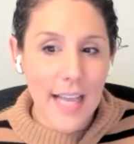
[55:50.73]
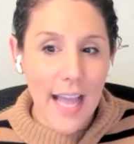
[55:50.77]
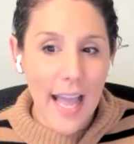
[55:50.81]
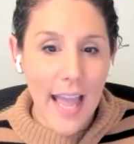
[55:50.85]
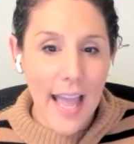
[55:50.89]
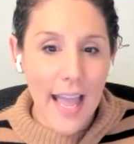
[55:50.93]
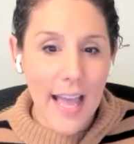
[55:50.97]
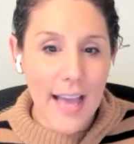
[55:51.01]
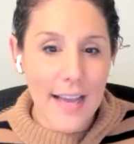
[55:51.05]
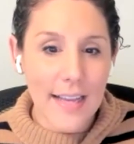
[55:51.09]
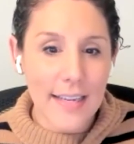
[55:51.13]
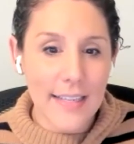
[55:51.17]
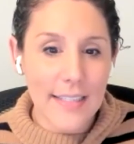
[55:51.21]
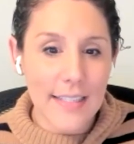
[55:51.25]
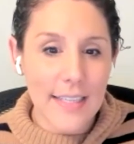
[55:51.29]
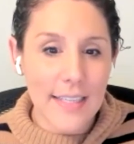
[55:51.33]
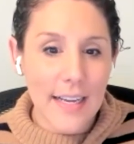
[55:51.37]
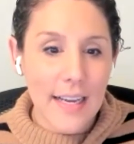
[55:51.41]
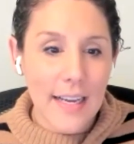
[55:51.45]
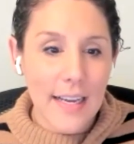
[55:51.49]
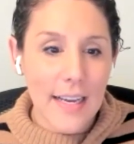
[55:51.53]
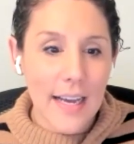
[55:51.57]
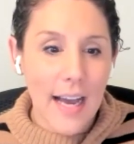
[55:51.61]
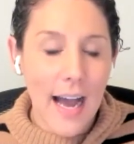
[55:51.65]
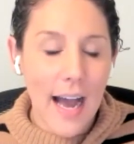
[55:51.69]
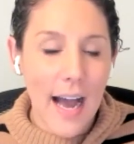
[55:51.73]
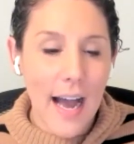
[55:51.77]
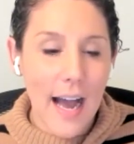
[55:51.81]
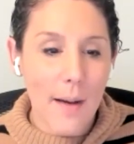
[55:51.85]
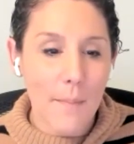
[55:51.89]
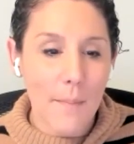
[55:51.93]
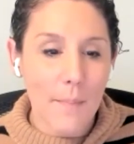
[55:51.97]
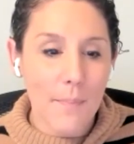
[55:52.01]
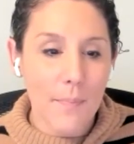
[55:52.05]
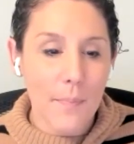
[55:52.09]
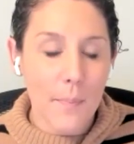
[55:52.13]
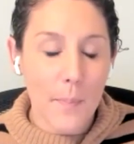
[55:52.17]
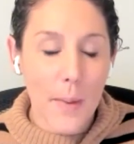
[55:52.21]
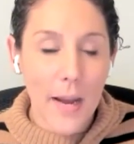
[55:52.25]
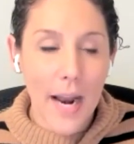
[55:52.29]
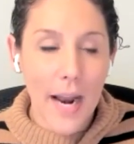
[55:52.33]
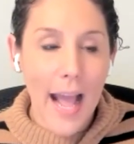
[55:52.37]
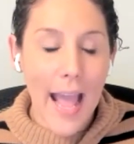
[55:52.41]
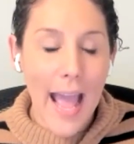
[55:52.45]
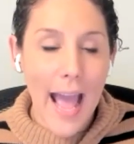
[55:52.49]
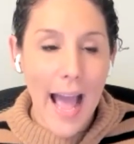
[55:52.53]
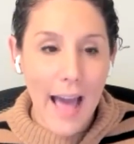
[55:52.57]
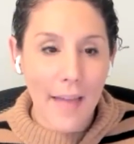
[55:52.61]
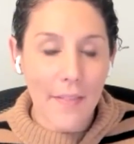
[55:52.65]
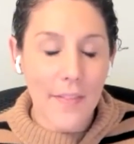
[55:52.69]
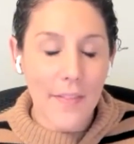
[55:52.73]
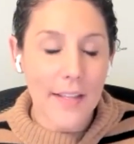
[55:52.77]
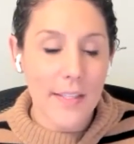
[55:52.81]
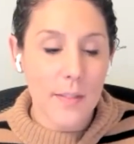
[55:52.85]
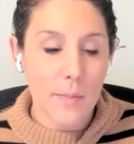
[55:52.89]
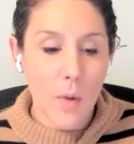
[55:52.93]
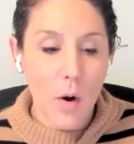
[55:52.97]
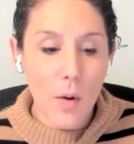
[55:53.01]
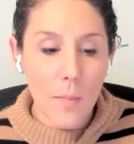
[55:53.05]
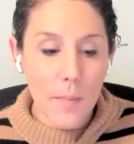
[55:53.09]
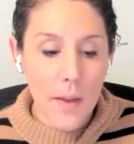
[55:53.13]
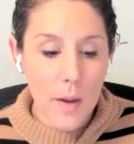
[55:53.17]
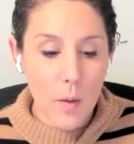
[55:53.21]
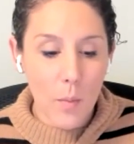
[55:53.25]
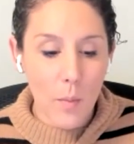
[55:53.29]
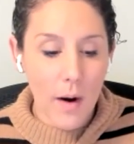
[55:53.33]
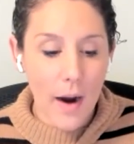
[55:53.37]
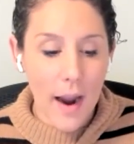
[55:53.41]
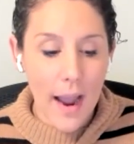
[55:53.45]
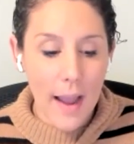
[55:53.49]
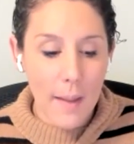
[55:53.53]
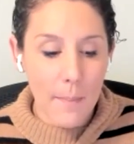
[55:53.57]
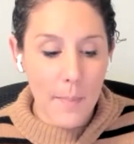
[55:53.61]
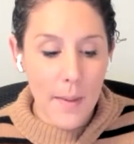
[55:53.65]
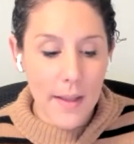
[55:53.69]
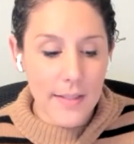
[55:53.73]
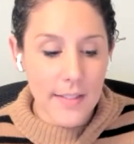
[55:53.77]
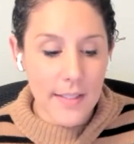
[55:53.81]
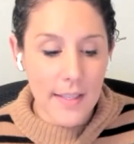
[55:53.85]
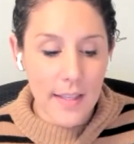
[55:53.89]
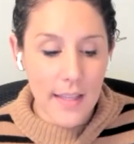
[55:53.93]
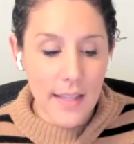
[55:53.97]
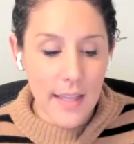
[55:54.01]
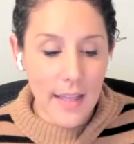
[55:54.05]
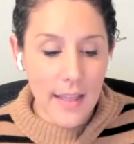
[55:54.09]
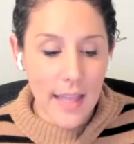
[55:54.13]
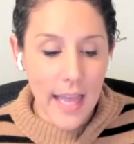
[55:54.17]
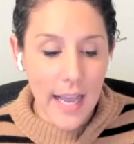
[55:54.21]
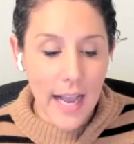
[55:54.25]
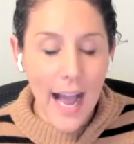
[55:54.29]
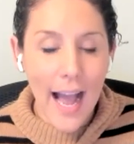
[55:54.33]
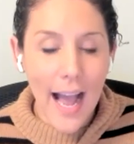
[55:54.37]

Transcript: And, um, but I had this moment where I basically, like,